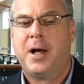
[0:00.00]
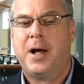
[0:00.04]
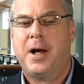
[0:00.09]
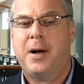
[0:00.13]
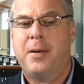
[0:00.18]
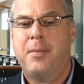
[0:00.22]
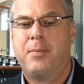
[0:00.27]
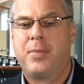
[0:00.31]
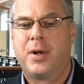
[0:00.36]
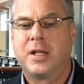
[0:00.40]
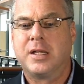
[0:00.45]

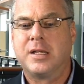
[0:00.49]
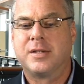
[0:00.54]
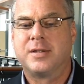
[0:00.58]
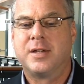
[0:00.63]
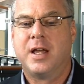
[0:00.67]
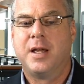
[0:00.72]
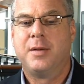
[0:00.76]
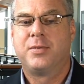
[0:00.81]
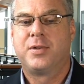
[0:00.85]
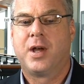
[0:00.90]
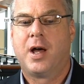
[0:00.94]
Um, but at the
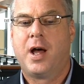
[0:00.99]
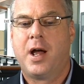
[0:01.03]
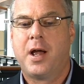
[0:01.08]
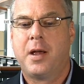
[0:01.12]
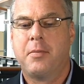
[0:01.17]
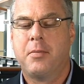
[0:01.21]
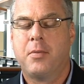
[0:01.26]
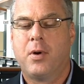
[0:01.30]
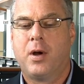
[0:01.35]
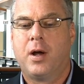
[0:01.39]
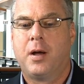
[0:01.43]
same
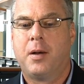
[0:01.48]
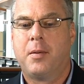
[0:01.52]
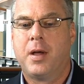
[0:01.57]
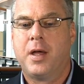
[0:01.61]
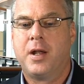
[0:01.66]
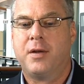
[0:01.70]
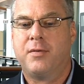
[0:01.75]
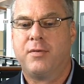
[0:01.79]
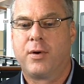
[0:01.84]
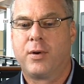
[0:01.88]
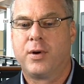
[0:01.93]
time, uh,
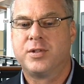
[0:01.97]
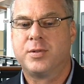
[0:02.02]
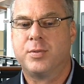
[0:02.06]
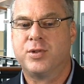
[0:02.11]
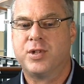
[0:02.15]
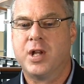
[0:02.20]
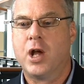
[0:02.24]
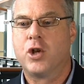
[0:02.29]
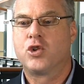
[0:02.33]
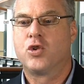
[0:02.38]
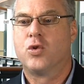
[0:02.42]
in a very
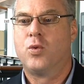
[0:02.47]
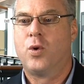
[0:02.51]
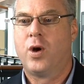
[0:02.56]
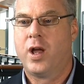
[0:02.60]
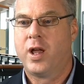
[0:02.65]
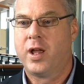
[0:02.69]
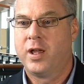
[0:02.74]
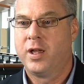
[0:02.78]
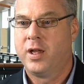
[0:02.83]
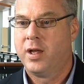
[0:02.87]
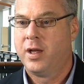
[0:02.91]
substantial
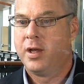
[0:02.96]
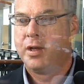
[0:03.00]
way,